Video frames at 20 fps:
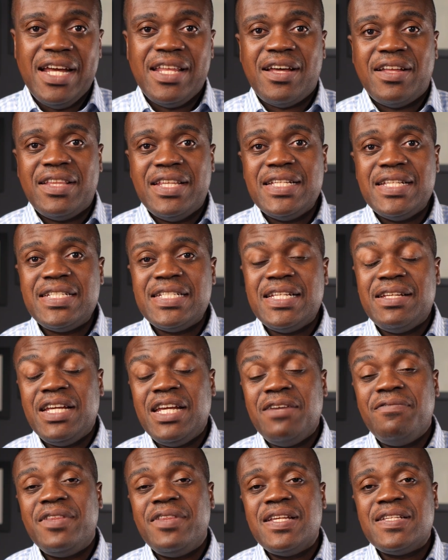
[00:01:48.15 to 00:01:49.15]
Now, this
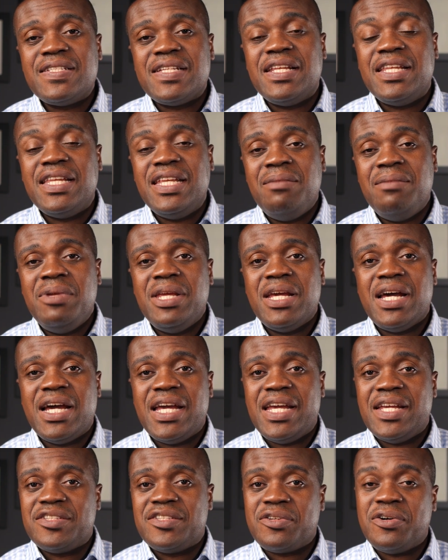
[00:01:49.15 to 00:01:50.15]
if this
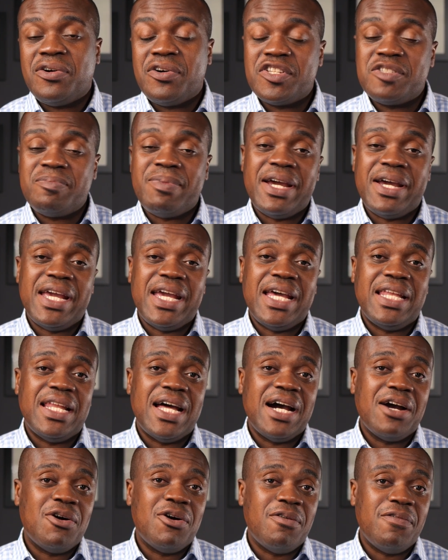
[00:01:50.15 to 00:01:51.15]
anemia is caused by a
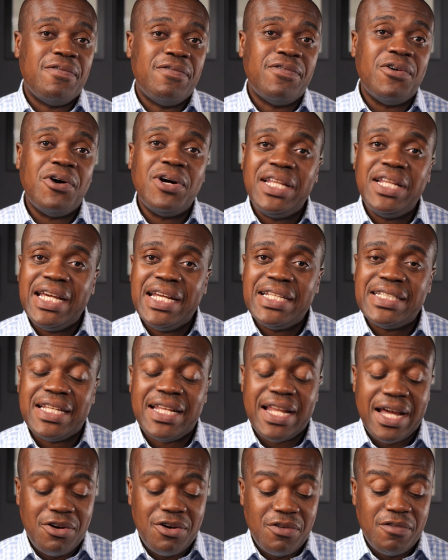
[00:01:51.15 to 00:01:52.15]
lack of folate, a
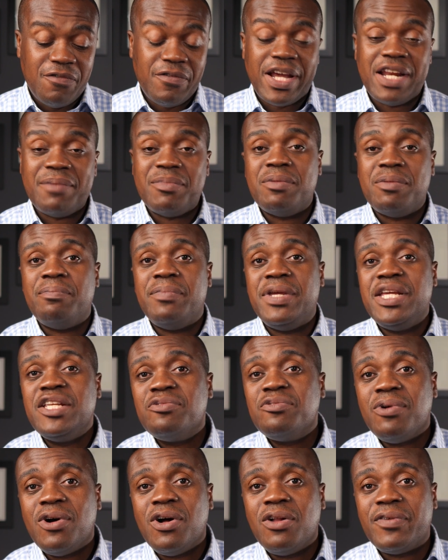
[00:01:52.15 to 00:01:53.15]
lack of vitamin
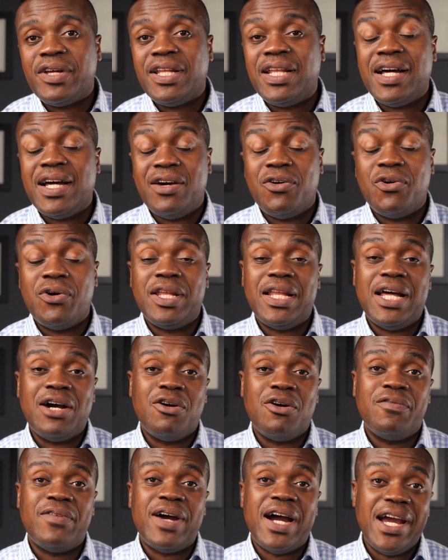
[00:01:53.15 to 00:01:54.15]
B12, or a
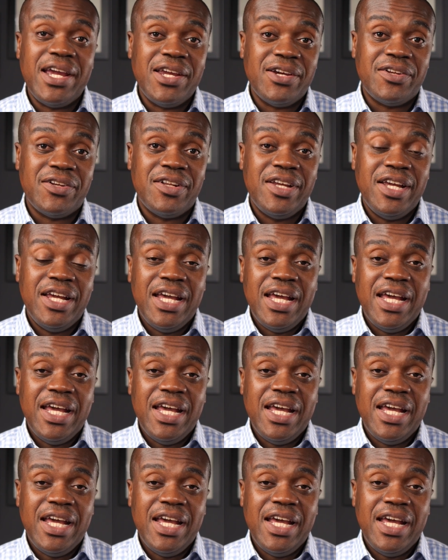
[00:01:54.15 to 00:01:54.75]
lack of iron,